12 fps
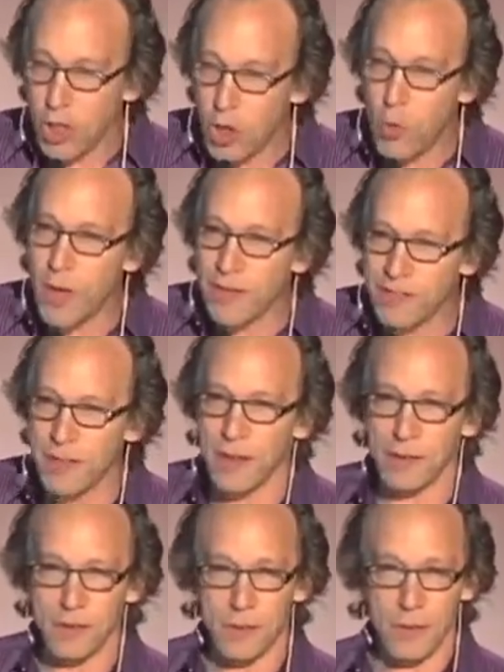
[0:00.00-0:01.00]
You
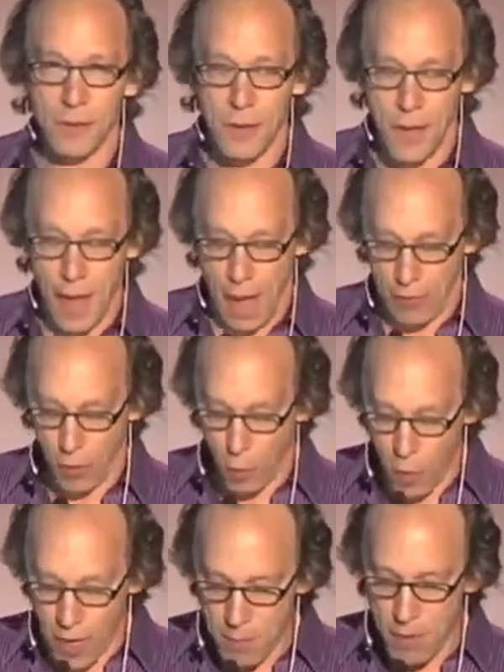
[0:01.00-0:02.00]
exist at the
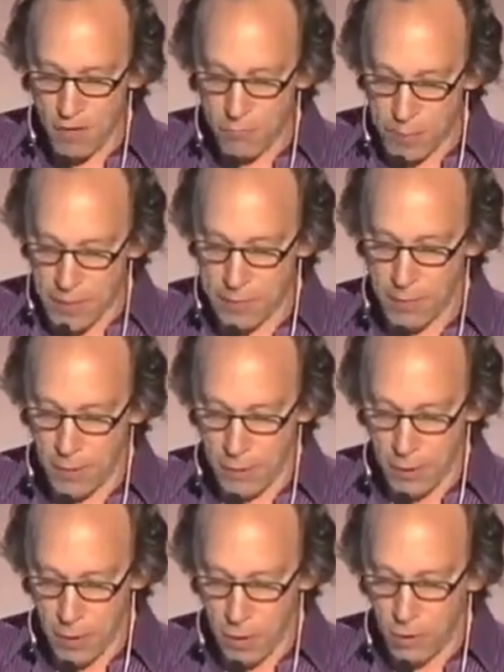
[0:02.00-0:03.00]
whim of people
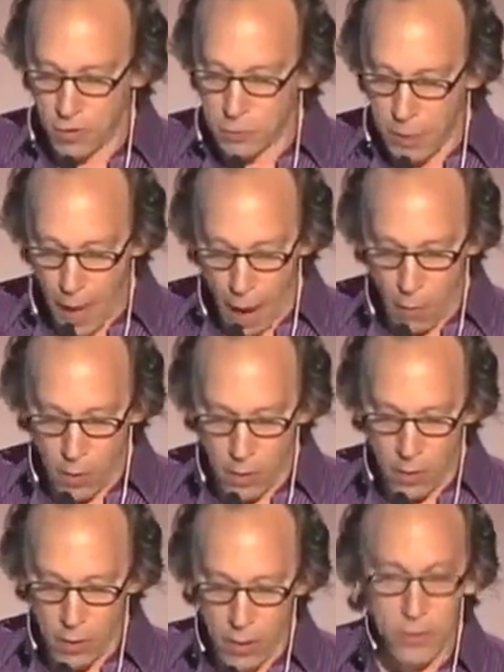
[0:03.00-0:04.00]
whose
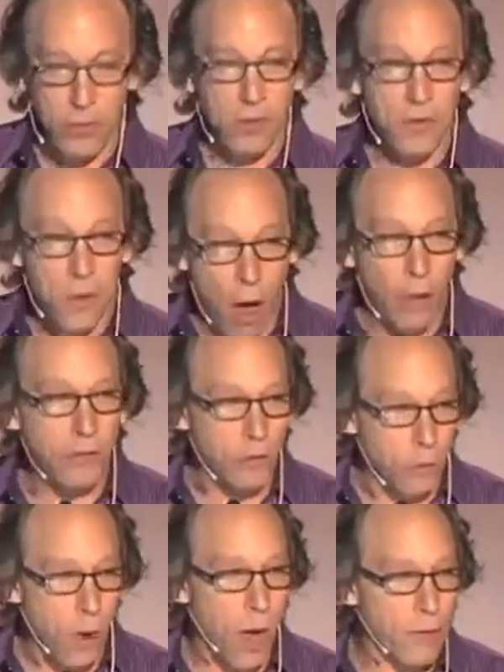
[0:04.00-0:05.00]
power does not
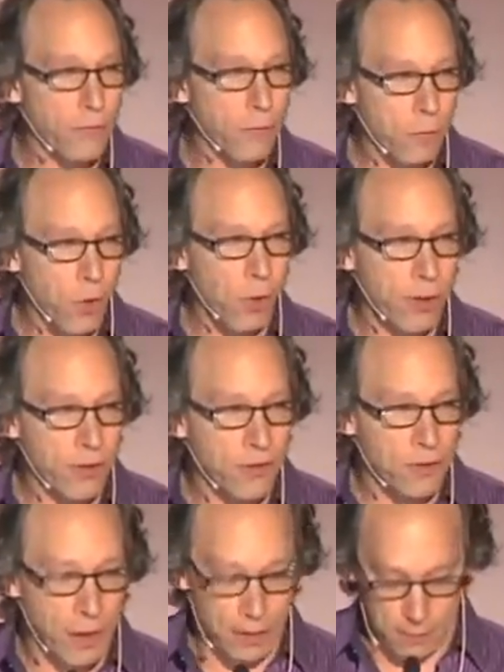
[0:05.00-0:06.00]
derive from your
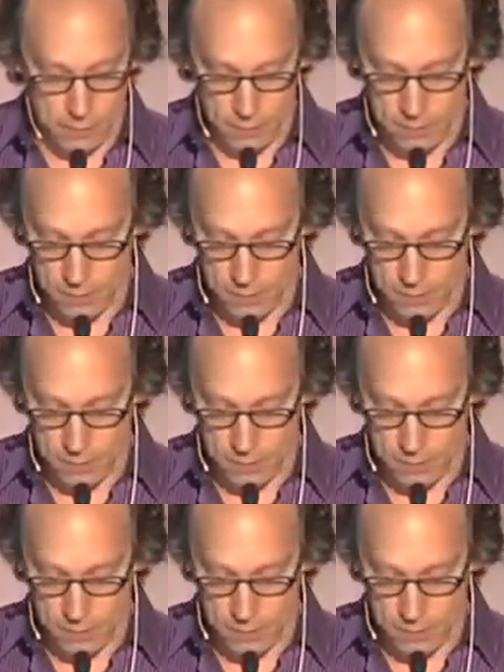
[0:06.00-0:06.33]
consent,